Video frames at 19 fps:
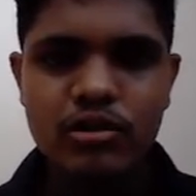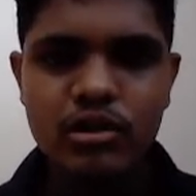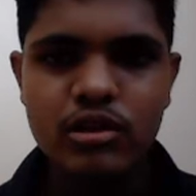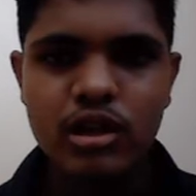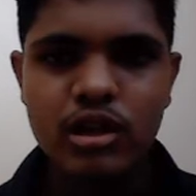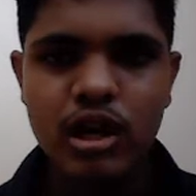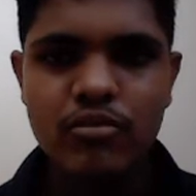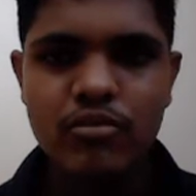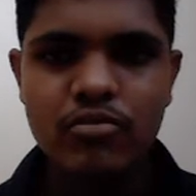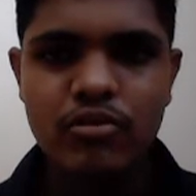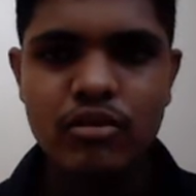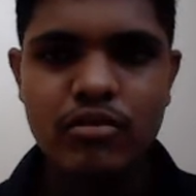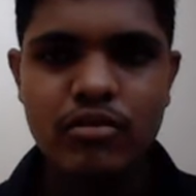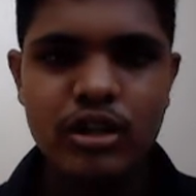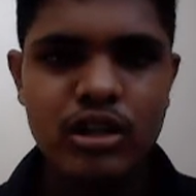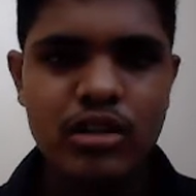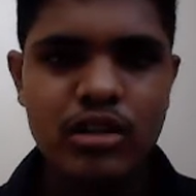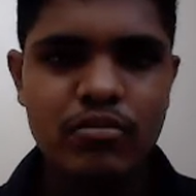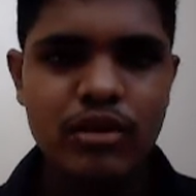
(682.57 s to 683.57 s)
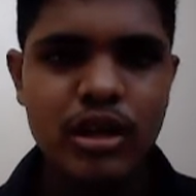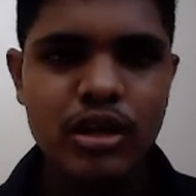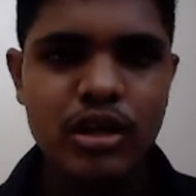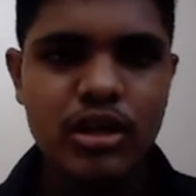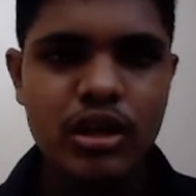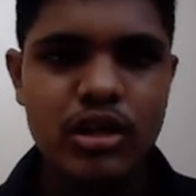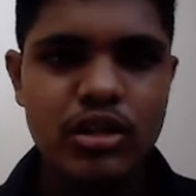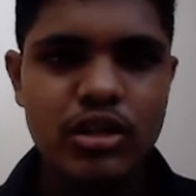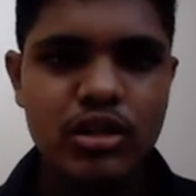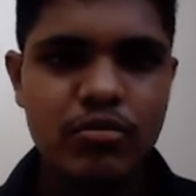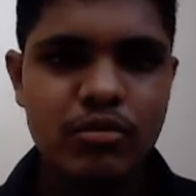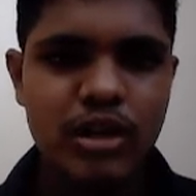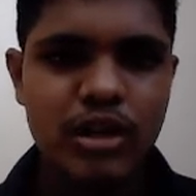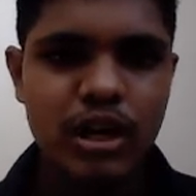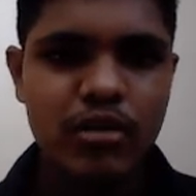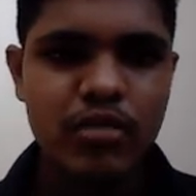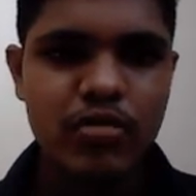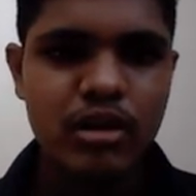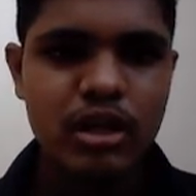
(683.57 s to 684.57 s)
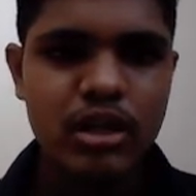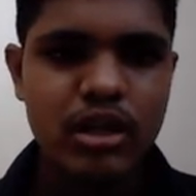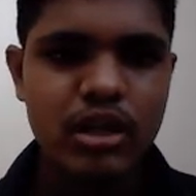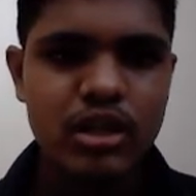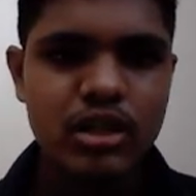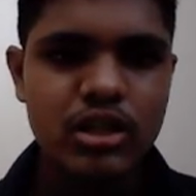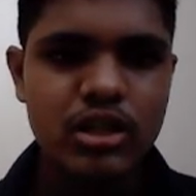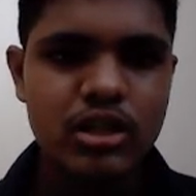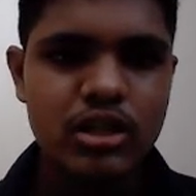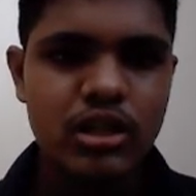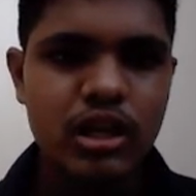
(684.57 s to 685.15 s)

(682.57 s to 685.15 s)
half wave rectifier does the PIV occurs?